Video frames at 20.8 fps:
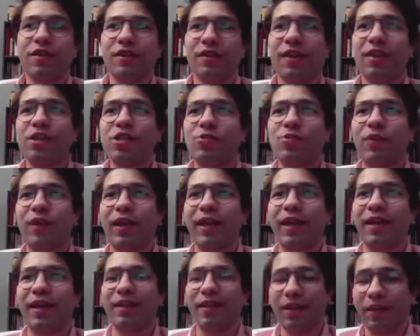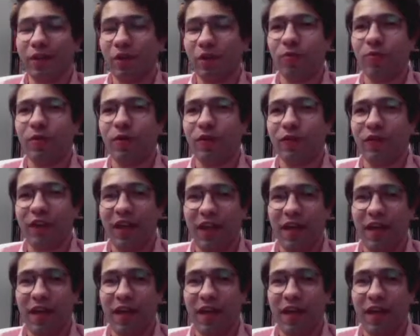let us play a little bit of a